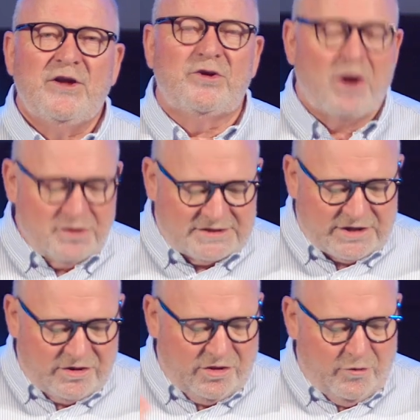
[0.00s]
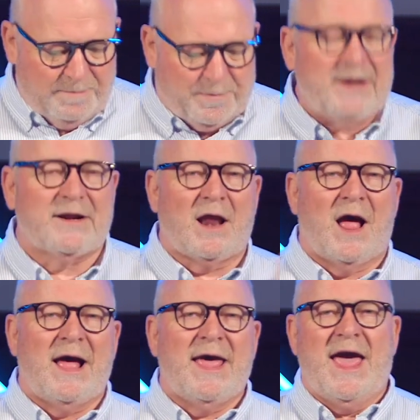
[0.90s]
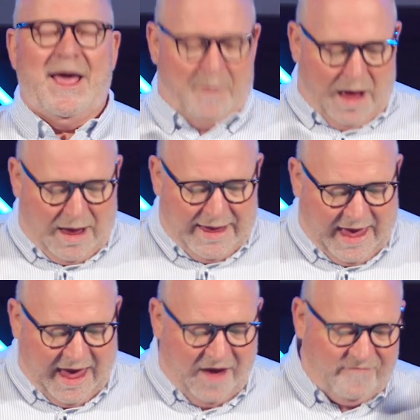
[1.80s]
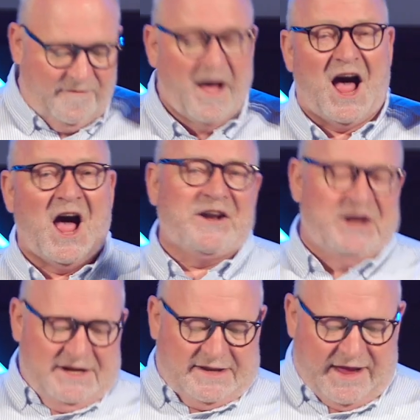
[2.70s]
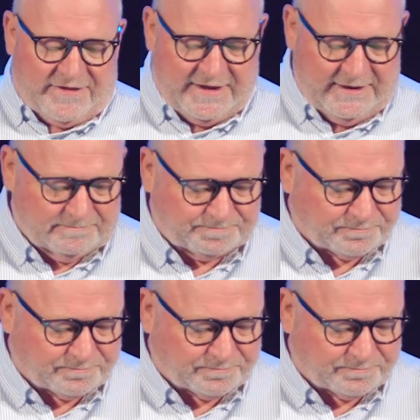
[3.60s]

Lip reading: you notice the repeated, I am, I have, I need nothing.